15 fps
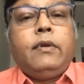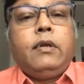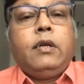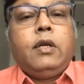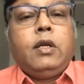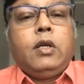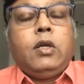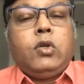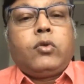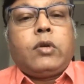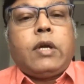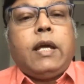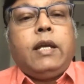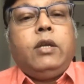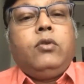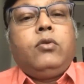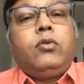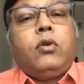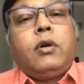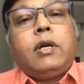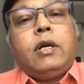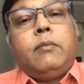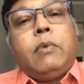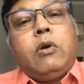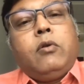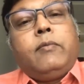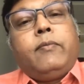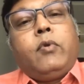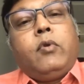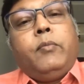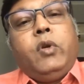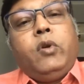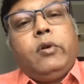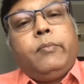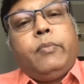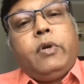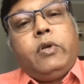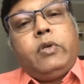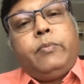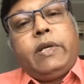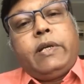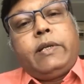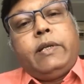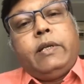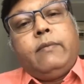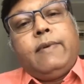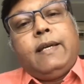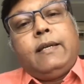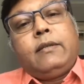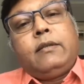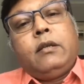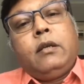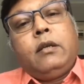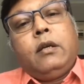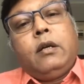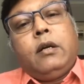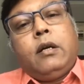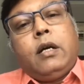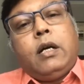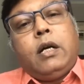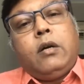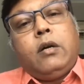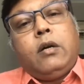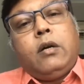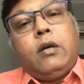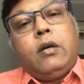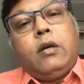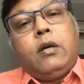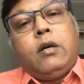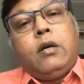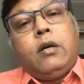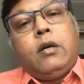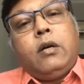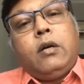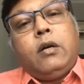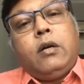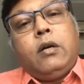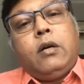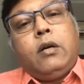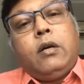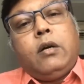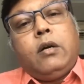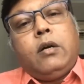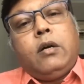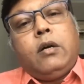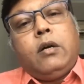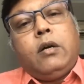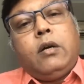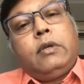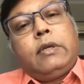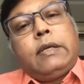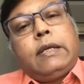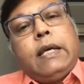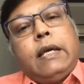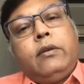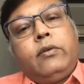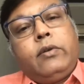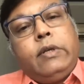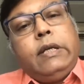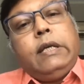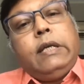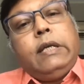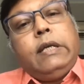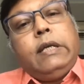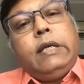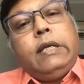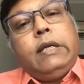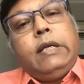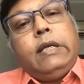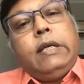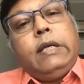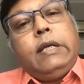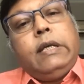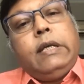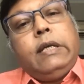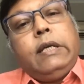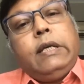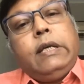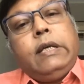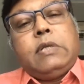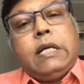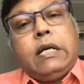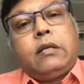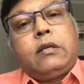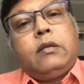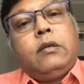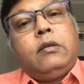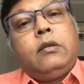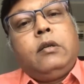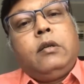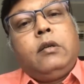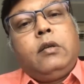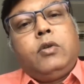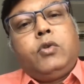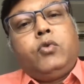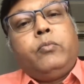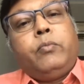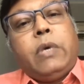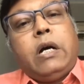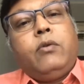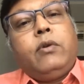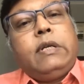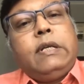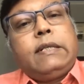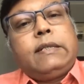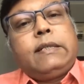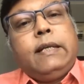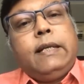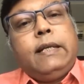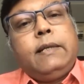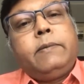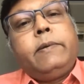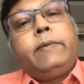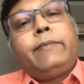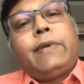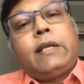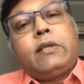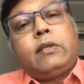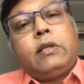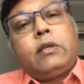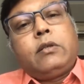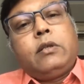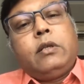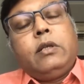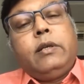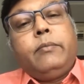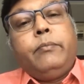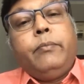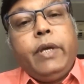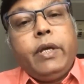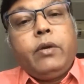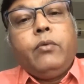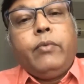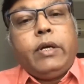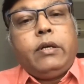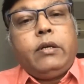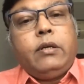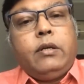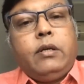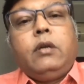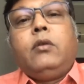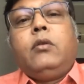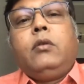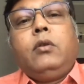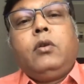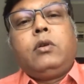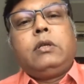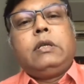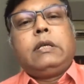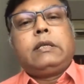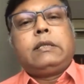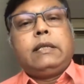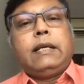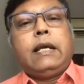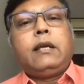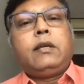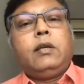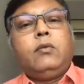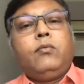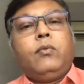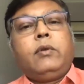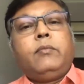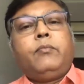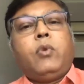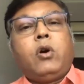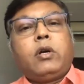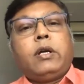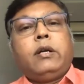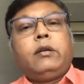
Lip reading: So can you talk about from your perspective as how this kind of solution can really help the state of Jharkhand to power its health infrastructure in a big way, not just say like in one pocket,